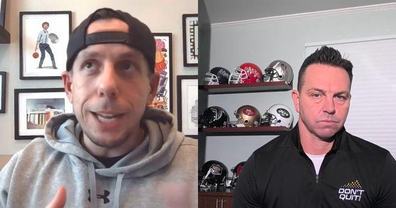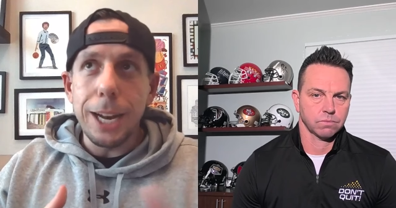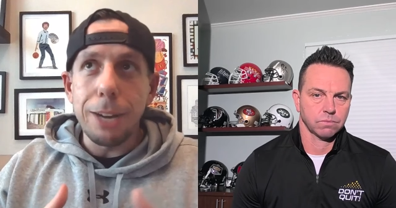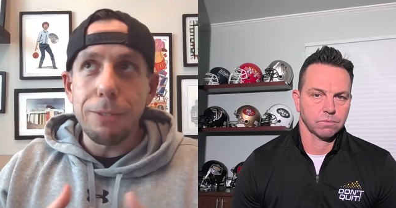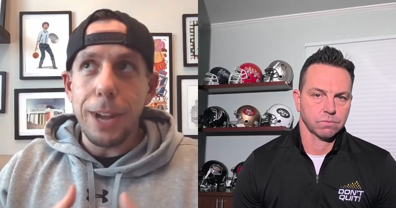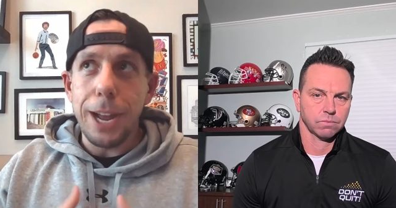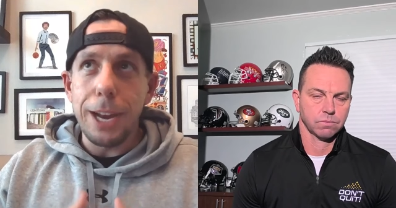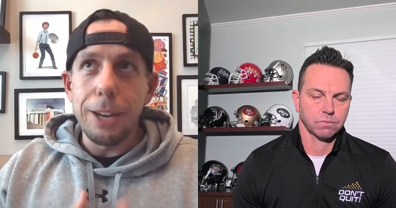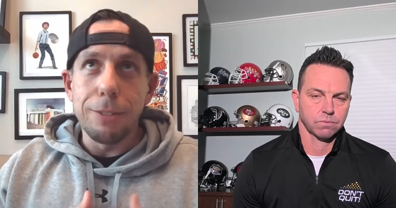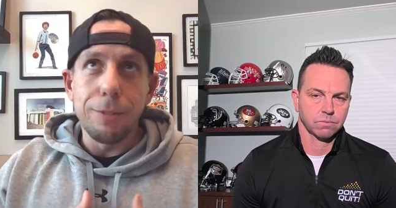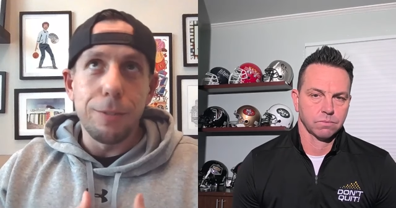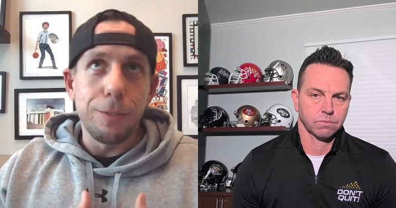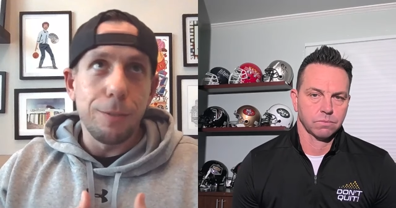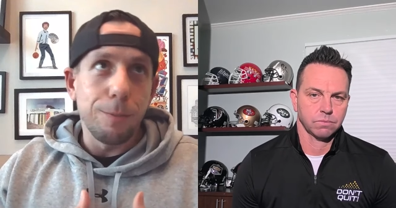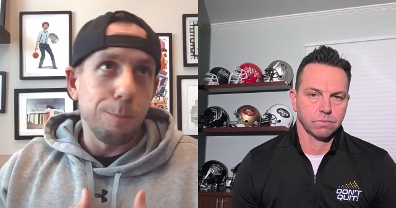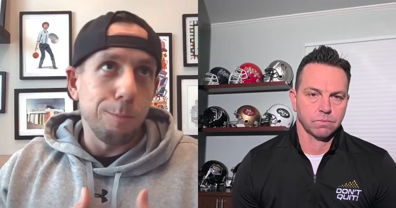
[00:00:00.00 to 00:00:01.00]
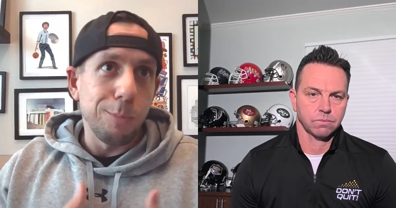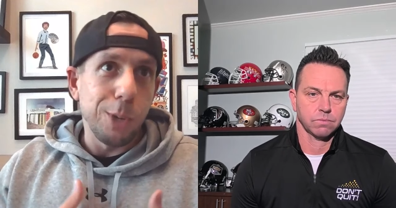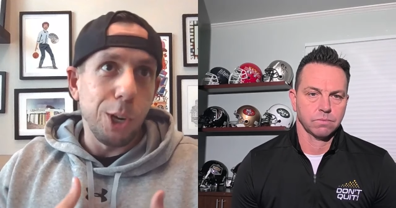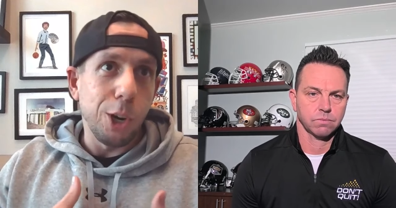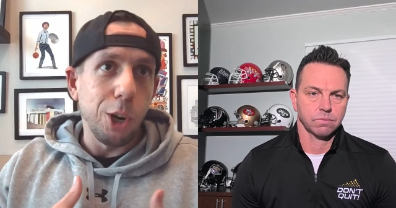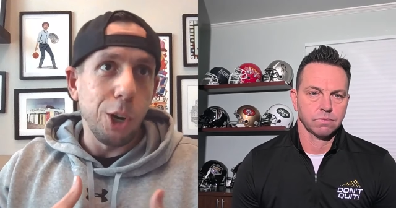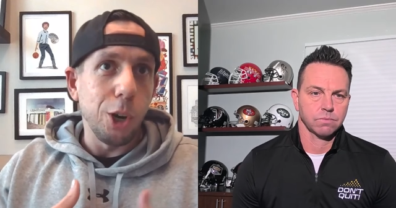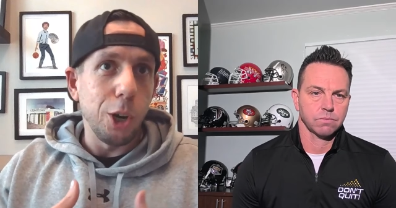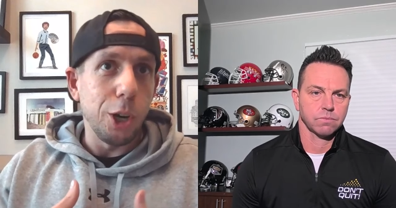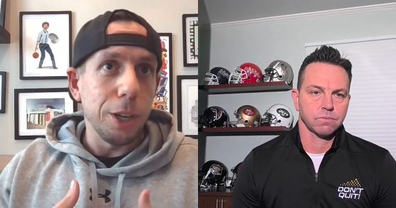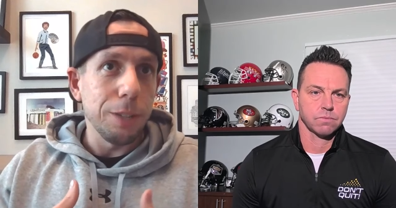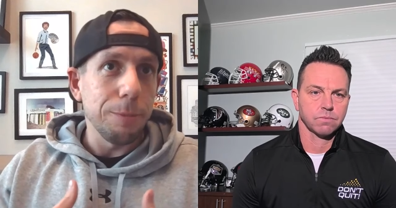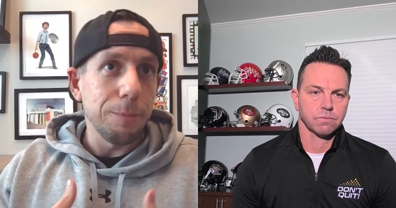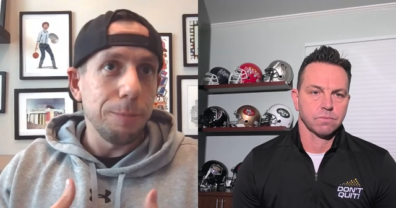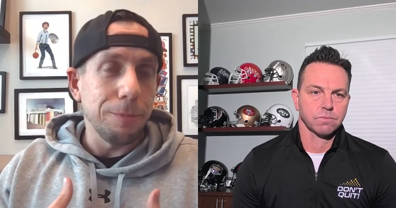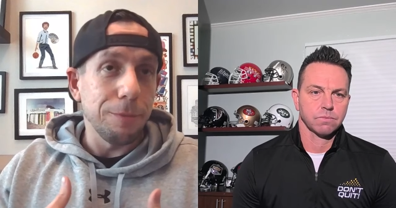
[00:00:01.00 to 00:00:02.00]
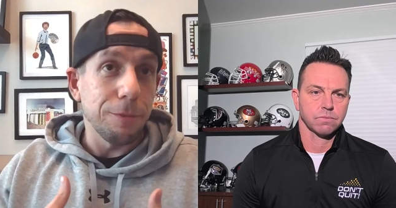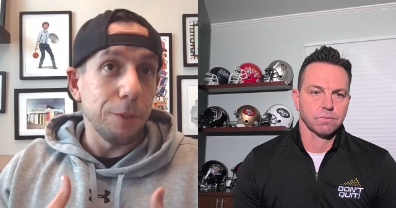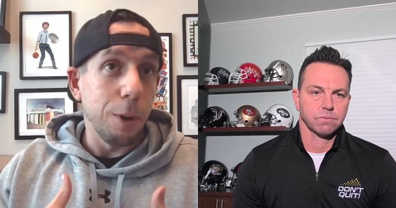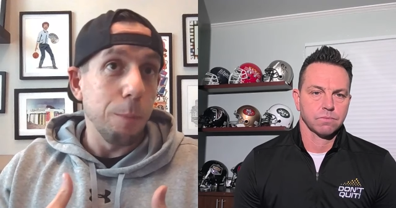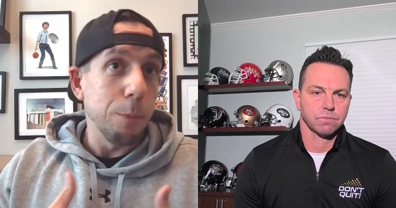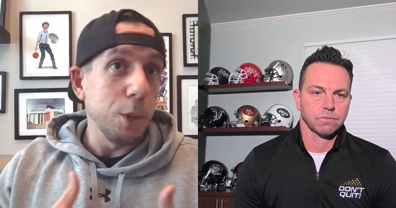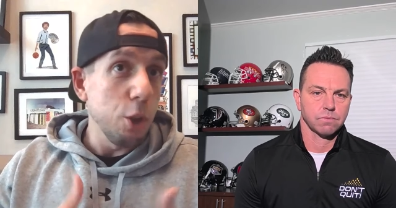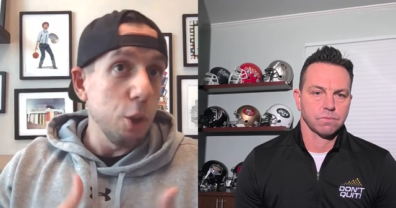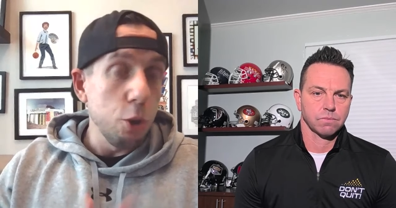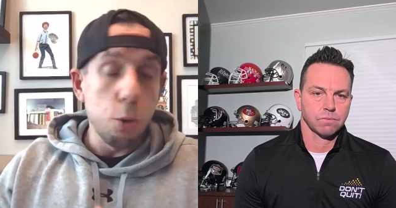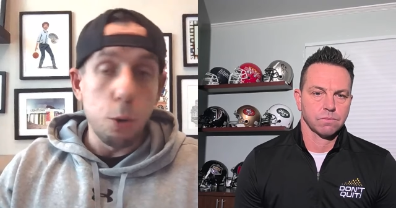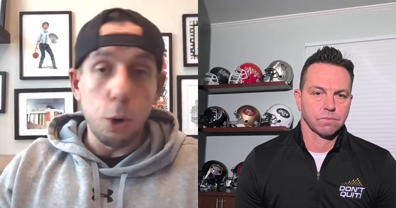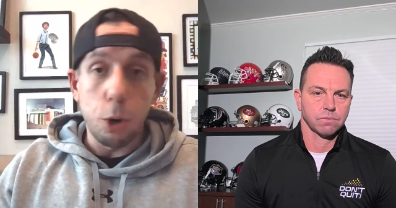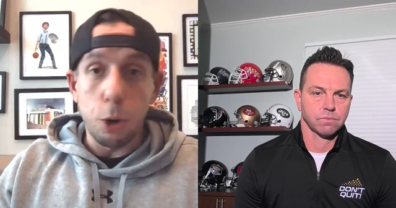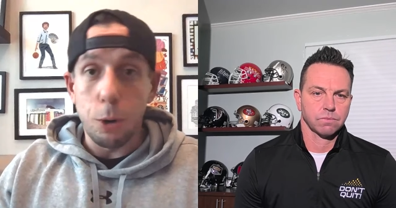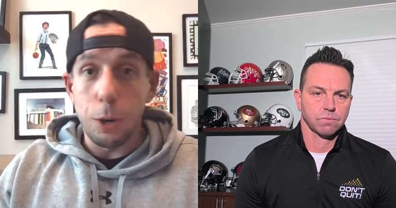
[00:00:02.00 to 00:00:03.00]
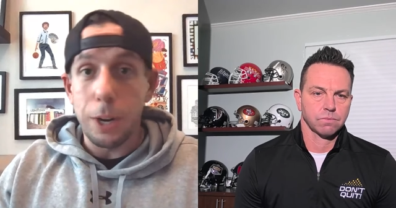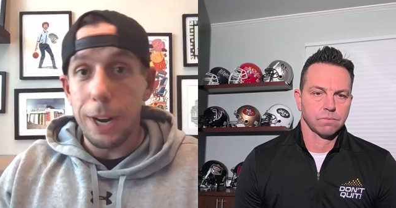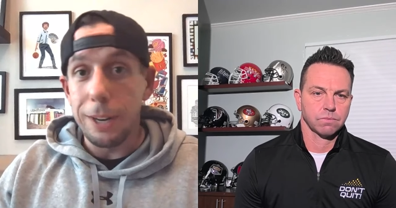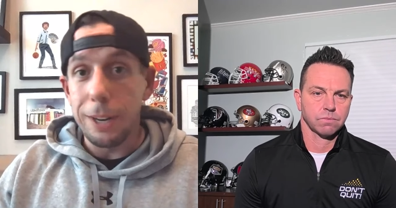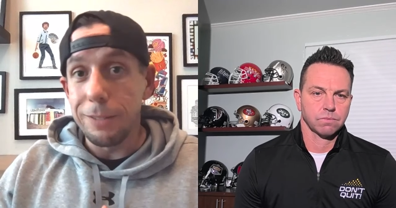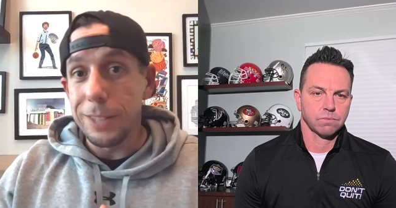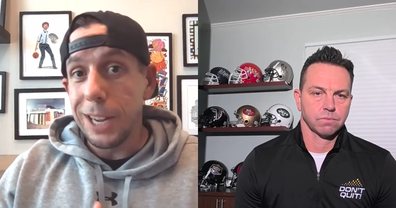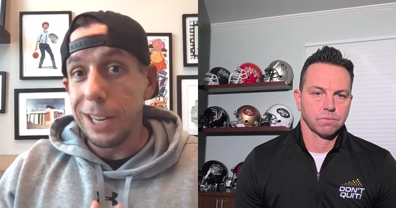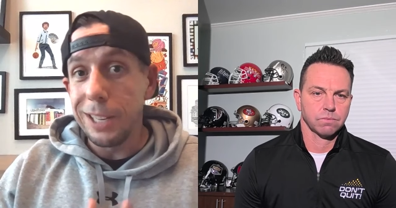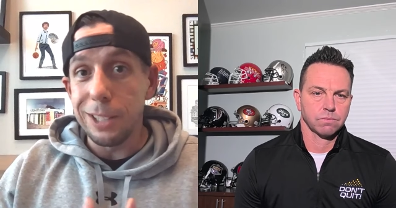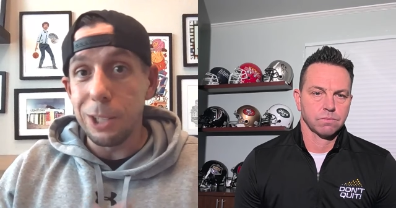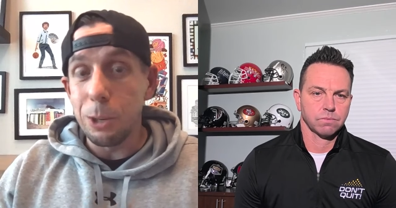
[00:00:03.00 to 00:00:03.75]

Speaker 1: that I've kind of heard from you or, or kind of done a